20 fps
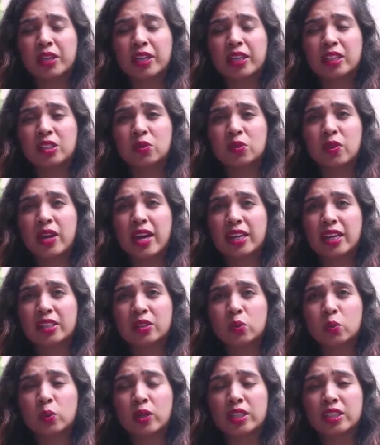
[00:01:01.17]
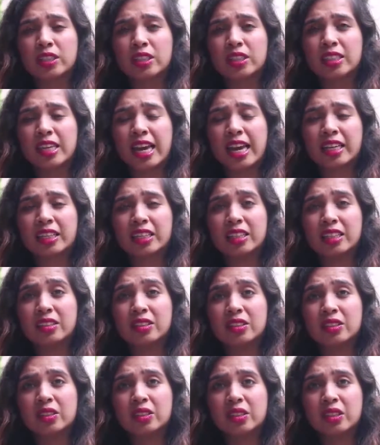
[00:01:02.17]
it is where the world is headed,
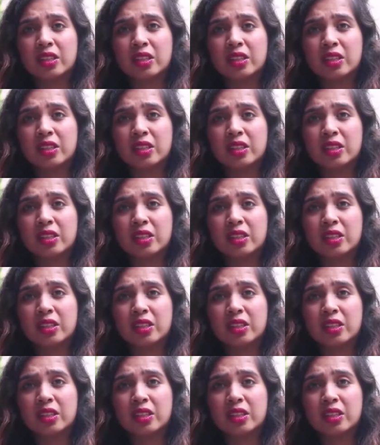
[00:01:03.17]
